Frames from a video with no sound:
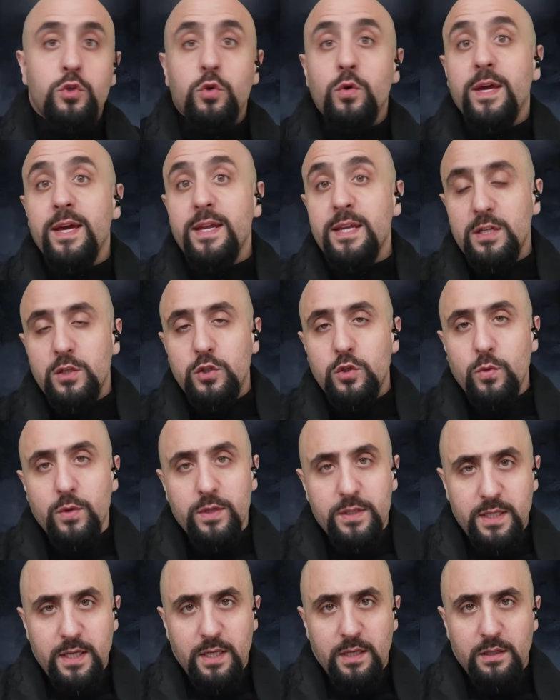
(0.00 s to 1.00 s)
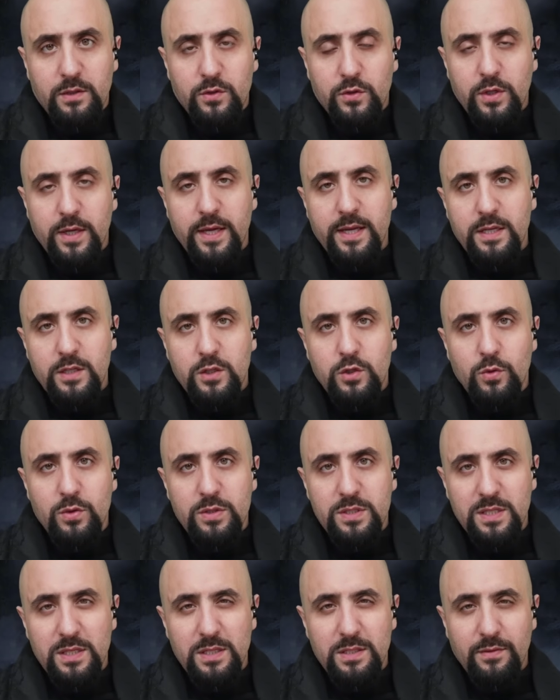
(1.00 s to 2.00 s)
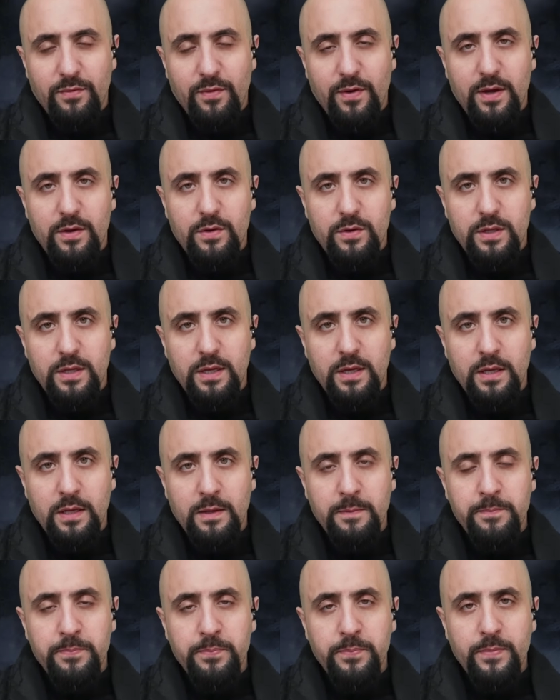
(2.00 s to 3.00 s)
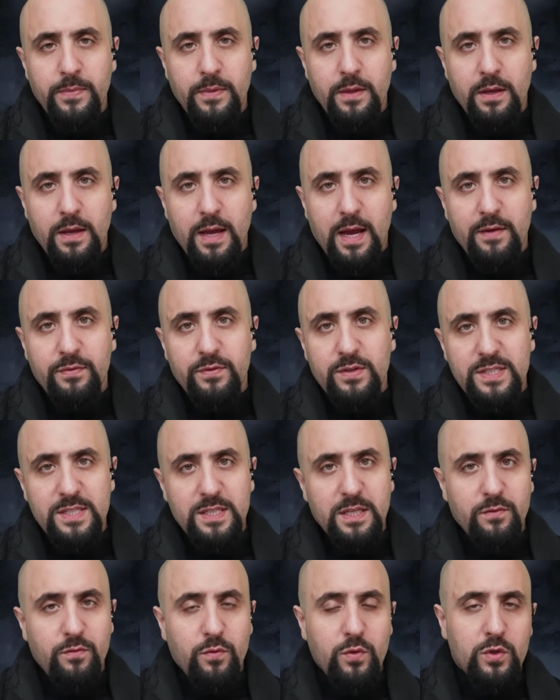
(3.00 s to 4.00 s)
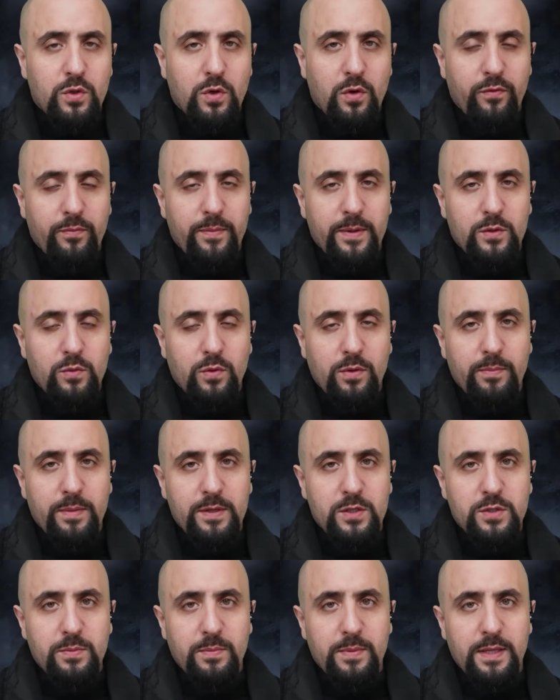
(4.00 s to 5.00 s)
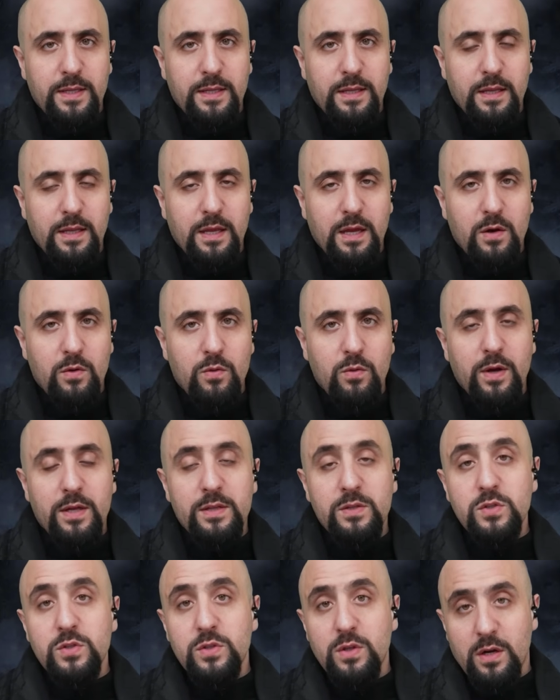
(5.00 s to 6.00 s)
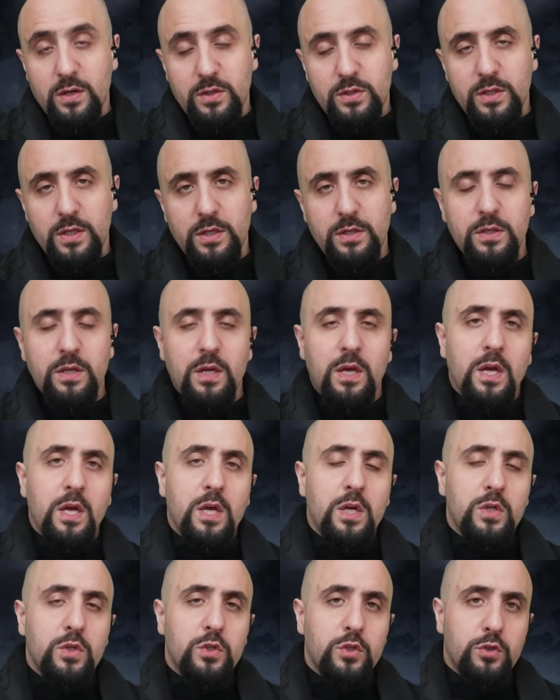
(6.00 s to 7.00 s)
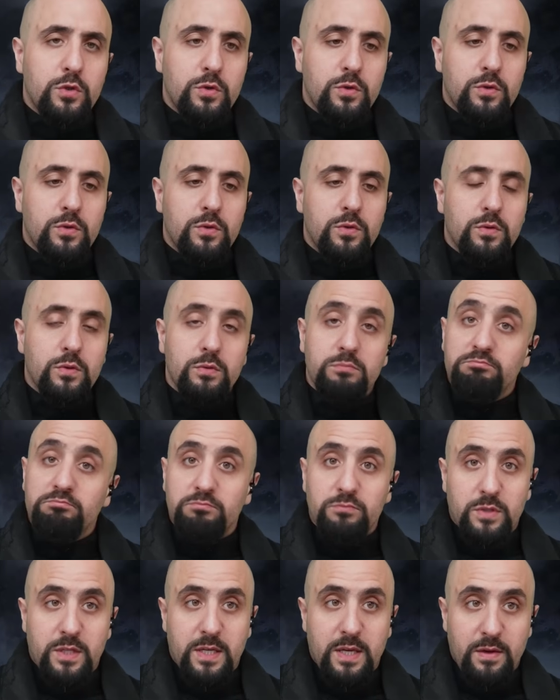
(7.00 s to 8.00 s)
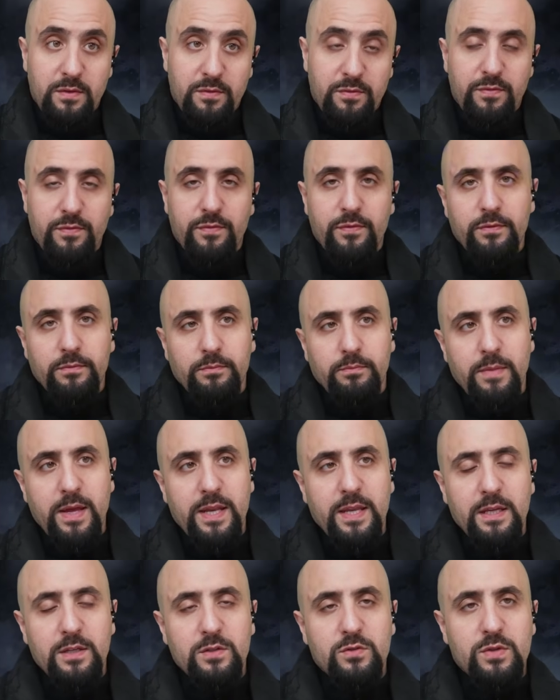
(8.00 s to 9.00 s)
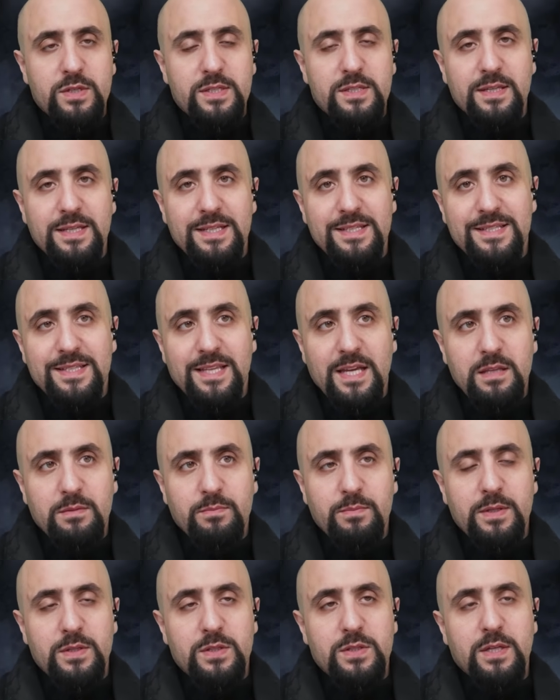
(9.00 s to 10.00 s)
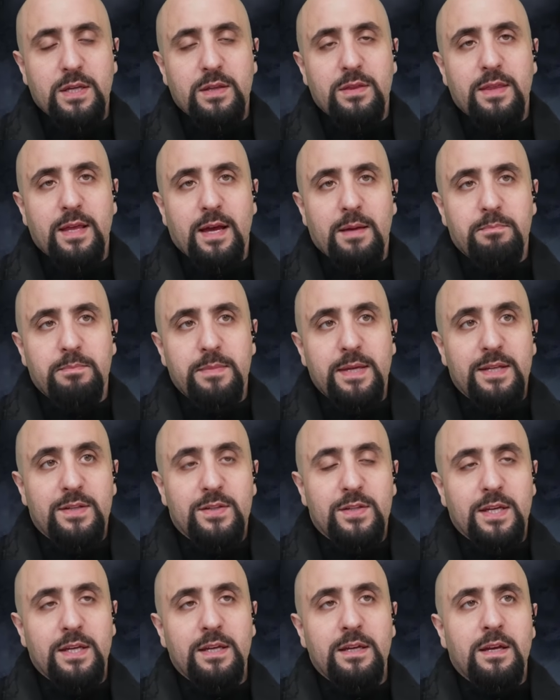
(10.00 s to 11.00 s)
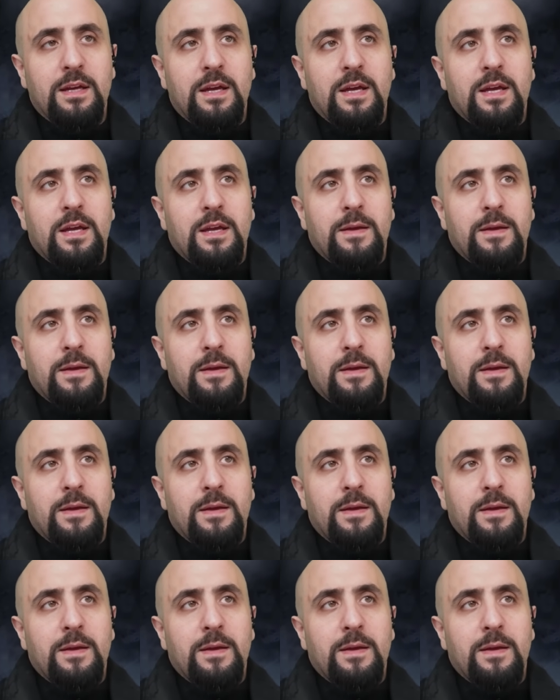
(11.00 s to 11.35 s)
to get into a deal, to get into a ceasefire deal, after Steve Witkoff met with Benjamin Netanyahu and started to give many interesting statements in that meeting,